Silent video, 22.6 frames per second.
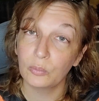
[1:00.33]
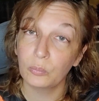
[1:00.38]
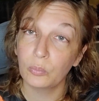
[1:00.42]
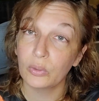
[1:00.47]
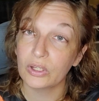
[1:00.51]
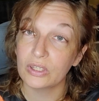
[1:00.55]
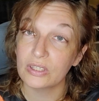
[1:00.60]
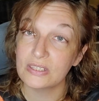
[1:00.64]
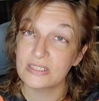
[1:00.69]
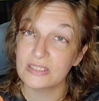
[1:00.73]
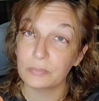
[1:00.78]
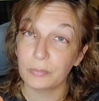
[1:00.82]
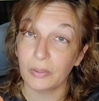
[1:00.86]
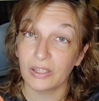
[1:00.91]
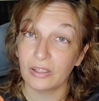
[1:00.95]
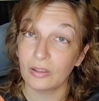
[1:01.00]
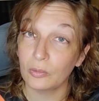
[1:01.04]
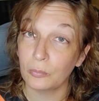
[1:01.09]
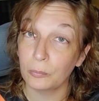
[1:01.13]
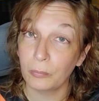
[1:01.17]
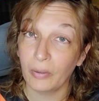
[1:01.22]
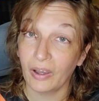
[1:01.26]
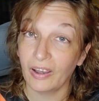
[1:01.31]
was
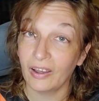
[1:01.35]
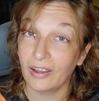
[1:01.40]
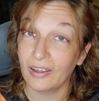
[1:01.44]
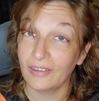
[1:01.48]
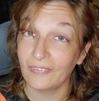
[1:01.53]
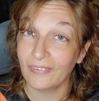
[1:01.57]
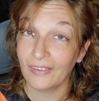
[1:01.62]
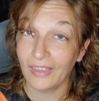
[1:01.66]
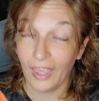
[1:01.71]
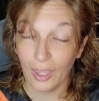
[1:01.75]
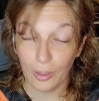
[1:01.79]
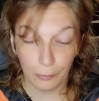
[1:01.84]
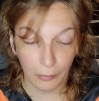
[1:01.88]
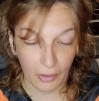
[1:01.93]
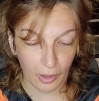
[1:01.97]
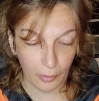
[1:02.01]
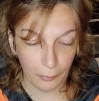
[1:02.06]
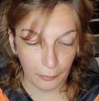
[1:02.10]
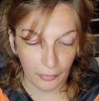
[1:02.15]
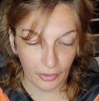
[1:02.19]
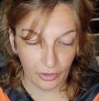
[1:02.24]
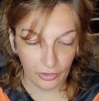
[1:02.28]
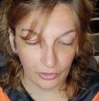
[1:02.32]
bitten by the
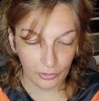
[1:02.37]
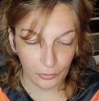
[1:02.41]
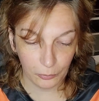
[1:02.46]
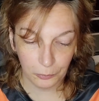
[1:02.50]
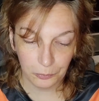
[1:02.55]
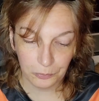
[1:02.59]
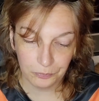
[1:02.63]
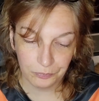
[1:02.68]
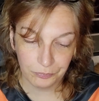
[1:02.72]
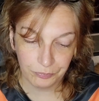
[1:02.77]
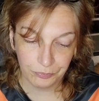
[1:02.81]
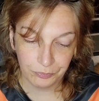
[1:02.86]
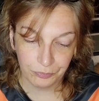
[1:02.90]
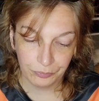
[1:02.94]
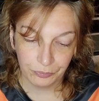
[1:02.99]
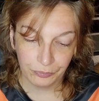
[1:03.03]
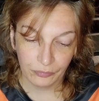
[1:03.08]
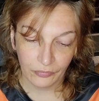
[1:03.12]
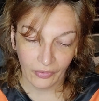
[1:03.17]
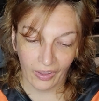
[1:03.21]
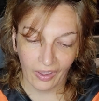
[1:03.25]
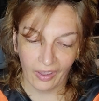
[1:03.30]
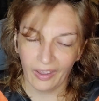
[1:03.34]
K-pop bug.
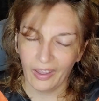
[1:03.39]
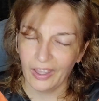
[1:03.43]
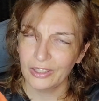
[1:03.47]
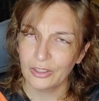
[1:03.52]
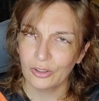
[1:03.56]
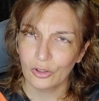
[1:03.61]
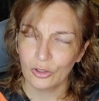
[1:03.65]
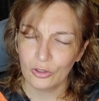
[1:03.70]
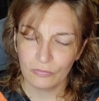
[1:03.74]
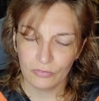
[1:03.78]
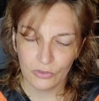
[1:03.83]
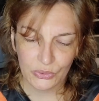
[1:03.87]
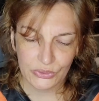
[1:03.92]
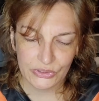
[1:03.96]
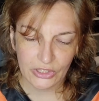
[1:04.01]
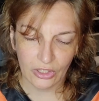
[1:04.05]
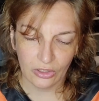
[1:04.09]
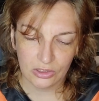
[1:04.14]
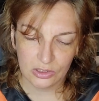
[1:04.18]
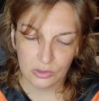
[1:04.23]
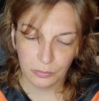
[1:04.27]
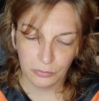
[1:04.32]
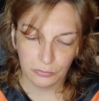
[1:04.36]
I'd heard a few
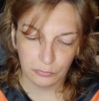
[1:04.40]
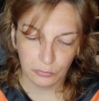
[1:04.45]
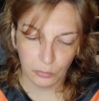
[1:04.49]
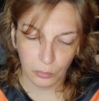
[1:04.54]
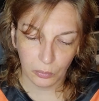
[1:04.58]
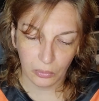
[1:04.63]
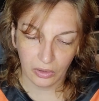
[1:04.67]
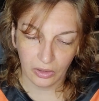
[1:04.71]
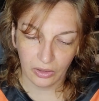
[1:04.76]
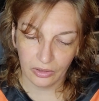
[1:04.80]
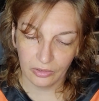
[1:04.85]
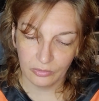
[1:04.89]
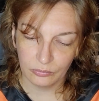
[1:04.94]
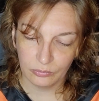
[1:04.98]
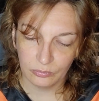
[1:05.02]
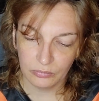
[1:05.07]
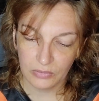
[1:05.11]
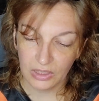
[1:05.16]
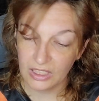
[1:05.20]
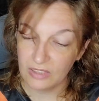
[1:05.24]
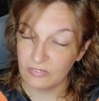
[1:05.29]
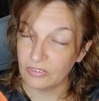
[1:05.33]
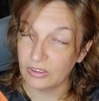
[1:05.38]
songs before,
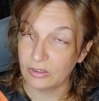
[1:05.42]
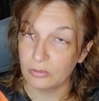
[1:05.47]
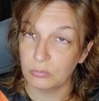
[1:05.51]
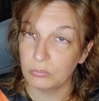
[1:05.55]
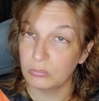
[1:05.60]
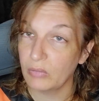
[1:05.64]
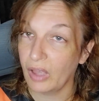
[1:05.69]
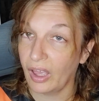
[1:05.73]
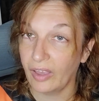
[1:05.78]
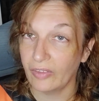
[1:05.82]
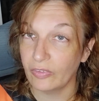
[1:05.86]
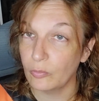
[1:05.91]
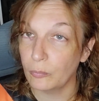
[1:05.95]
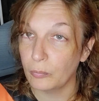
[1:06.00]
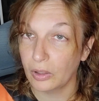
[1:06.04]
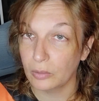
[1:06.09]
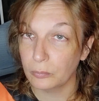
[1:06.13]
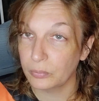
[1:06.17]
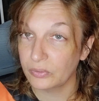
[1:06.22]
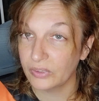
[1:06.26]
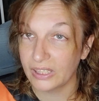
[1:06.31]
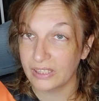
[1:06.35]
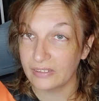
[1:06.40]
even had them on
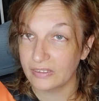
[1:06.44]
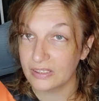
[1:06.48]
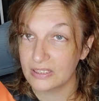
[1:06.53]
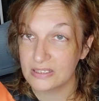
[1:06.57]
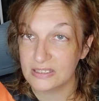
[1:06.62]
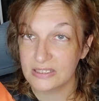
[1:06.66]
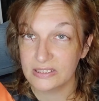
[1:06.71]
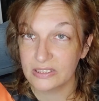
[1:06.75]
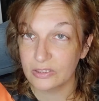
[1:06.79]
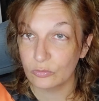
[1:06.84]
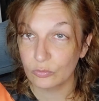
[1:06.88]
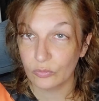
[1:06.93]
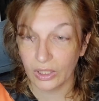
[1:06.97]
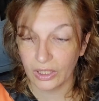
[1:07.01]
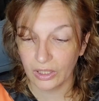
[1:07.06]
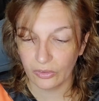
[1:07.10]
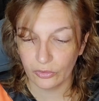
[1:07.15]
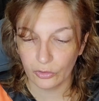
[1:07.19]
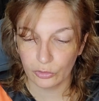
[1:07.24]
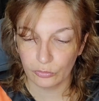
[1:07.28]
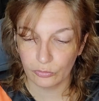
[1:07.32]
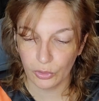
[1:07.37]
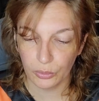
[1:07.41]
playlists in
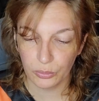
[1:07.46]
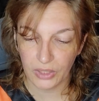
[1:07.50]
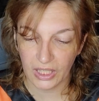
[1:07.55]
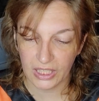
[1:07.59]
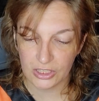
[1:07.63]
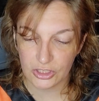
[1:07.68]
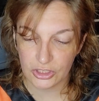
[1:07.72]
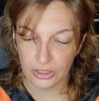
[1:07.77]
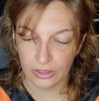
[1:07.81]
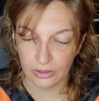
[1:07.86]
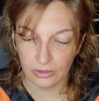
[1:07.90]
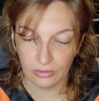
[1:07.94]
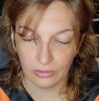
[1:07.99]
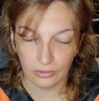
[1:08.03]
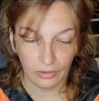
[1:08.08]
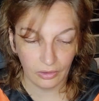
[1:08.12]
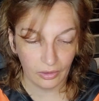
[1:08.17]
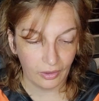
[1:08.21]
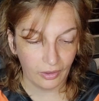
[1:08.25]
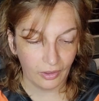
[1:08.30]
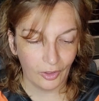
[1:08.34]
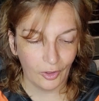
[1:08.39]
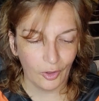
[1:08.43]
regular rotation,
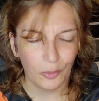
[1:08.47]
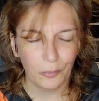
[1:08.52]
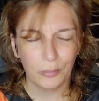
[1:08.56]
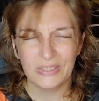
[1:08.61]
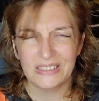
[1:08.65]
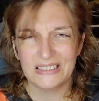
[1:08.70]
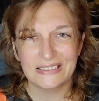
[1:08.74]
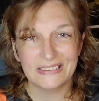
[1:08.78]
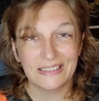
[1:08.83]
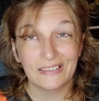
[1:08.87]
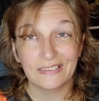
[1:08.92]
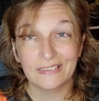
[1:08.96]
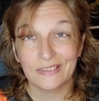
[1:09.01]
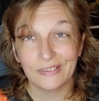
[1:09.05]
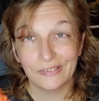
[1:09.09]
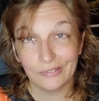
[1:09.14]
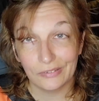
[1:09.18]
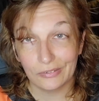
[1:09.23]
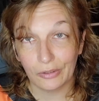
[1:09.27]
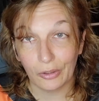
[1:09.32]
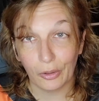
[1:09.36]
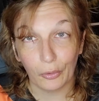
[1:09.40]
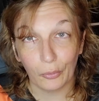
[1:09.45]
but since I
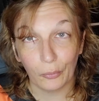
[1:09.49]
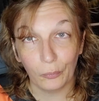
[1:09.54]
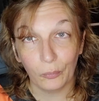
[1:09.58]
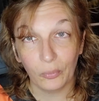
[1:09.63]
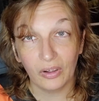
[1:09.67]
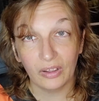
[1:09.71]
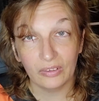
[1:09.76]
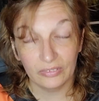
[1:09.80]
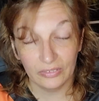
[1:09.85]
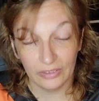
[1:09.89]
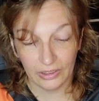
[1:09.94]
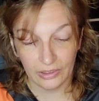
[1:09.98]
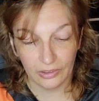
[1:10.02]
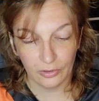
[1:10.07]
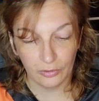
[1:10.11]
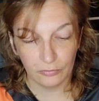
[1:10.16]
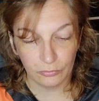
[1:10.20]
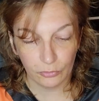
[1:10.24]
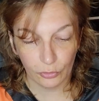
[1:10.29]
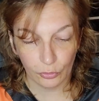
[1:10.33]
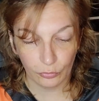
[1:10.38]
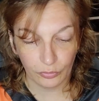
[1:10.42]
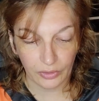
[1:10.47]
didn't know a lick of
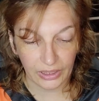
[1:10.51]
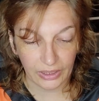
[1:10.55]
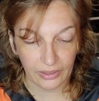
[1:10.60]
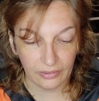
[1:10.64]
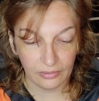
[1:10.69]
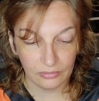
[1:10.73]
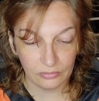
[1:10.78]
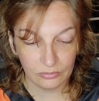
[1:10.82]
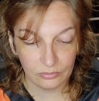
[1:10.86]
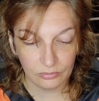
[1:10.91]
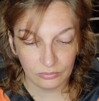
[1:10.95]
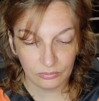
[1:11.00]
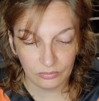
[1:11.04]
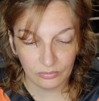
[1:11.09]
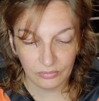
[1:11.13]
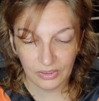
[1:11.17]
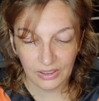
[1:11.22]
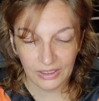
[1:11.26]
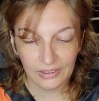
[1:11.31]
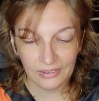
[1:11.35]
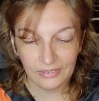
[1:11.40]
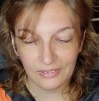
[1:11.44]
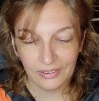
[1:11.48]
Korean,
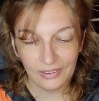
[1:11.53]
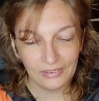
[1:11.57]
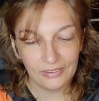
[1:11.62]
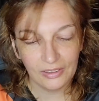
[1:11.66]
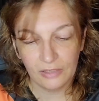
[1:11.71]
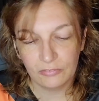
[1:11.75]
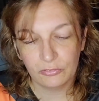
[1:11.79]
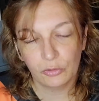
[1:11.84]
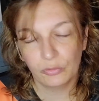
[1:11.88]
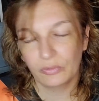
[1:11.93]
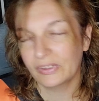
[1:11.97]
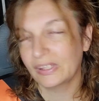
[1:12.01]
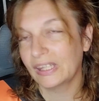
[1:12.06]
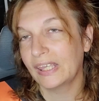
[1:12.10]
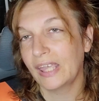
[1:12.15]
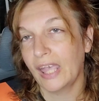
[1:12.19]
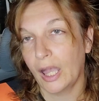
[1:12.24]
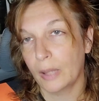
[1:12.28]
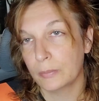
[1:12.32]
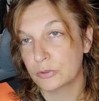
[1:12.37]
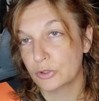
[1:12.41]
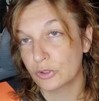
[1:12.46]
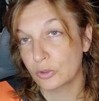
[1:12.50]
it had never really
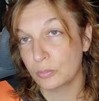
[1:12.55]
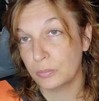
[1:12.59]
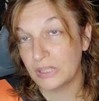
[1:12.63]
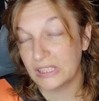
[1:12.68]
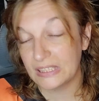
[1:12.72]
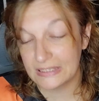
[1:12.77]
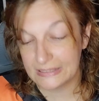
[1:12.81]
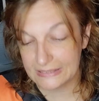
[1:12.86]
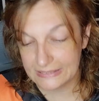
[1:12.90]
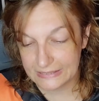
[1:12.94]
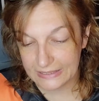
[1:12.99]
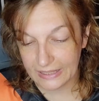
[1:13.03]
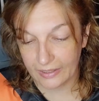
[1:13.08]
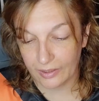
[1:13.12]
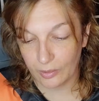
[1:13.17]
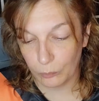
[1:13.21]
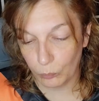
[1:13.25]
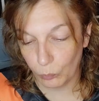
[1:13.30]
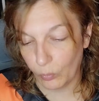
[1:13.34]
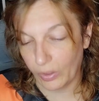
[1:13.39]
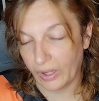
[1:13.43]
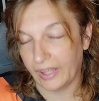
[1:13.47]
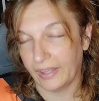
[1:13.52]
captured me the
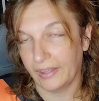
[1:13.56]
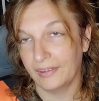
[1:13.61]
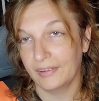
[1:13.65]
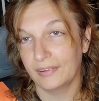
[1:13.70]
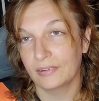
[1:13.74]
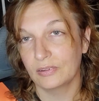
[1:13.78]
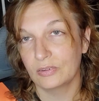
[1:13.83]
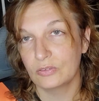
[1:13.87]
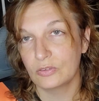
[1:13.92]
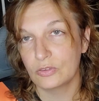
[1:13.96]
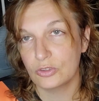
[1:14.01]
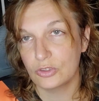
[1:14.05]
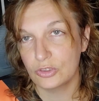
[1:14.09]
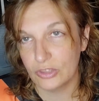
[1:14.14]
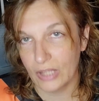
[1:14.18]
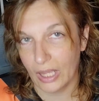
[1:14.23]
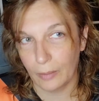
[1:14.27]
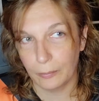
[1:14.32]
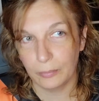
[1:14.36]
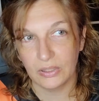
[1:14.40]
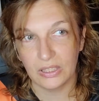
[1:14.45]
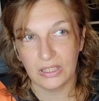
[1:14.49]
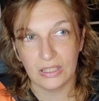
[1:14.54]
same way
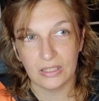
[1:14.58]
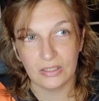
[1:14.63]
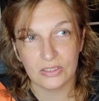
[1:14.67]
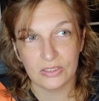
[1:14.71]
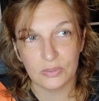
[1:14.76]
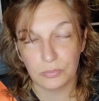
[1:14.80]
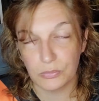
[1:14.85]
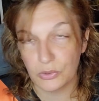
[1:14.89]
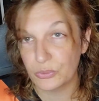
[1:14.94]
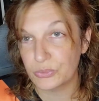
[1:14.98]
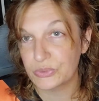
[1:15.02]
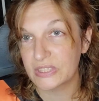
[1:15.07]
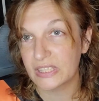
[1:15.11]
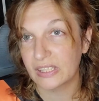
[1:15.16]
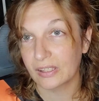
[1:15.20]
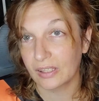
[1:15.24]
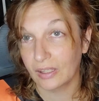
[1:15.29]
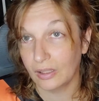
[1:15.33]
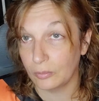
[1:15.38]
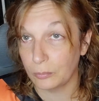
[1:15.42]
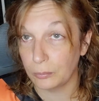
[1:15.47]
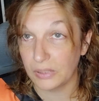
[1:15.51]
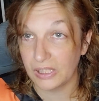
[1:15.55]
Japanese music
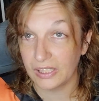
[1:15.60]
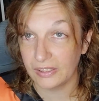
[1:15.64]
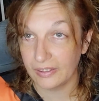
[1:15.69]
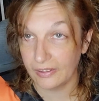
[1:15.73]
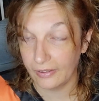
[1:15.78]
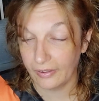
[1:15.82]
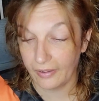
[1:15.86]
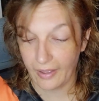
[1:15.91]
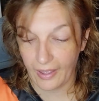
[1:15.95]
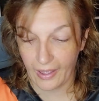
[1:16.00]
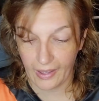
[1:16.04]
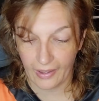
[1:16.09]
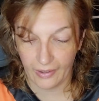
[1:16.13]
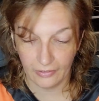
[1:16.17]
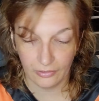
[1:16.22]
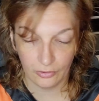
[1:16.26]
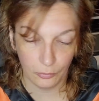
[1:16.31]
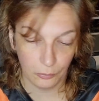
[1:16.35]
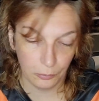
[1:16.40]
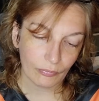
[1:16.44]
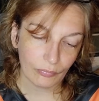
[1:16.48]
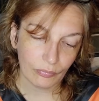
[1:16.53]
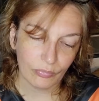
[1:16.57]
and media had.
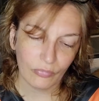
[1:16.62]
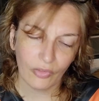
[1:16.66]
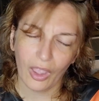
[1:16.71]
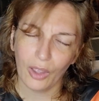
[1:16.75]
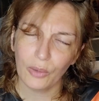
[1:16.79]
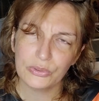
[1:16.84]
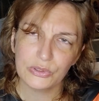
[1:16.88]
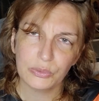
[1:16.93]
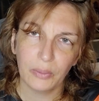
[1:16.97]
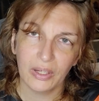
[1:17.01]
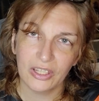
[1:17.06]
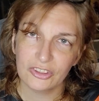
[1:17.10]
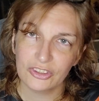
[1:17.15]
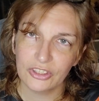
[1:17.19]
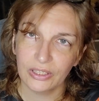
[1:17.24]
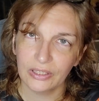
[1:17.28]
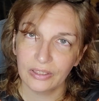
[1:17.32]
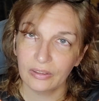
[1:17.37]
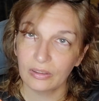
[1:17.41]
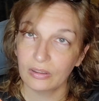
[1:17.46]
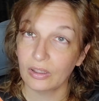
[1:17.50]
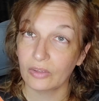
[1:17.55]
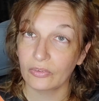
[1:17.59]
I was
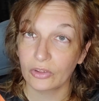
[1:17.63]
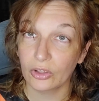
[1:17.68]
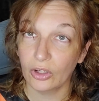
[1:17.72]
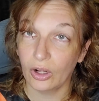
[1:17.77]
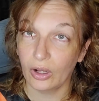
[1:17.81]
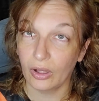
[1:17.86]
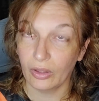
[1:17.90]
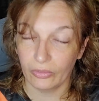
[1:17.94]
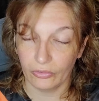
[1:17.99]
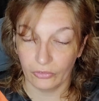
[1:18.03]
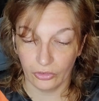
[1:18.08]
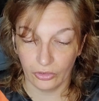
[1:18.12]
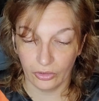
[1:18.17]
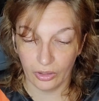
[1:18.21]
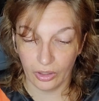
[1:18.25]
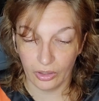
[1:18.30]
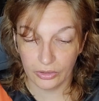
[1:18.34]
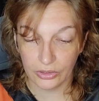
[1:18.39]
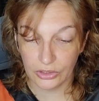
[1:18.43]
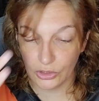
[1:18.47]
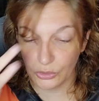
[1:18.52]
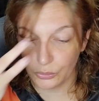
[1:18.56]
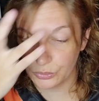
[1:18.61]
watching another author
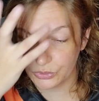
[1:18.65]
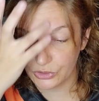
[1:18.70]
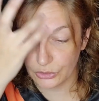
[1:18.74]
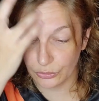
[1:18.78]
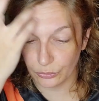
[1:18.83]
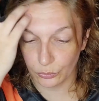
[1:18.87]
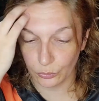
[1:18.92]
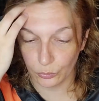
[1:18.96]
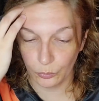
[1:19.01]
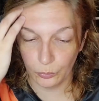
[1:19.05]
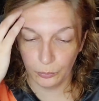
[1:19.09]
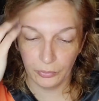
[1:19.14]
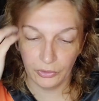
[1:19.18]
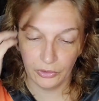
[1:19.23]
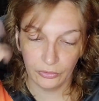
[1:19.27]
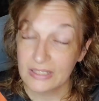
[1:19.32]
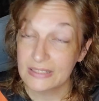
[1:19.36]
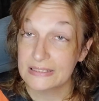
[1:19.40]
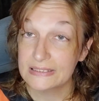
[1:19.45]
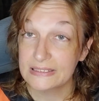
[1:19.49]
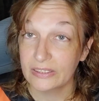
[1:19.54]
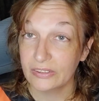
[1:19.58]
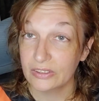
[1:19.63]
on YouTube,
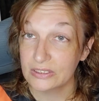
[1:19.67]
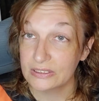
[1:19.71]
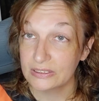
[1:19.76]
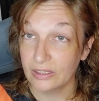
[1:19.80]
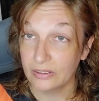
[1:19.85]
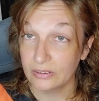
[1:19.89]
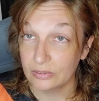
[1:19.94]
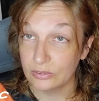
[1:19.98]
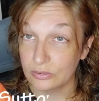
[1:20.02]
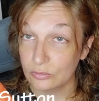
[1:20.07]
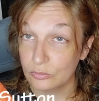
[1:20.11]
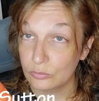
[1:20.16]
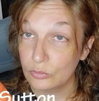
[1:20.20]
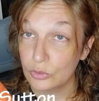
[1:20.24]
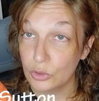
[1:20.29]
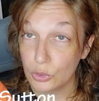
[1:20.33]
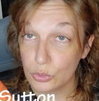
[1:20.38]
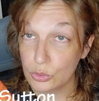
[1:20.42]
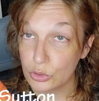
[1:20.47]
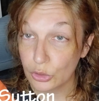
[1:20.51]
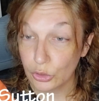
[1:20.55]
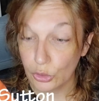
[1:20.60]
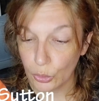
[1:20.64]
Sarah Sutton, you
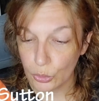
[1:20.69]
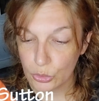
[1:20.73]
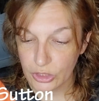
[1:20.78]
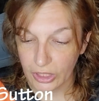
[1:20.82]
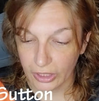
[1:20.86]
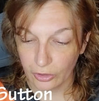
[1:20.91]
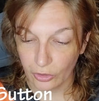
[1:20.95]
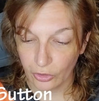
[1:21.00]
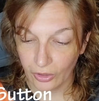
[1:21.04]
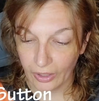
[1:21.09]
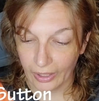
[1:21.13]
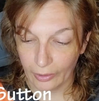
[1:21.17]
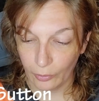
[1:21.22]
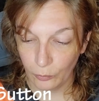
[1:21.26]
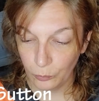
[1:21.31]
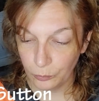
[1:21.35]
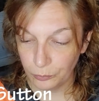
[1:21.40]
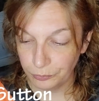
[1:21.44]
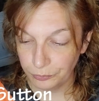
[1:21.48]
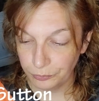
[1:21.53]
should go check her out,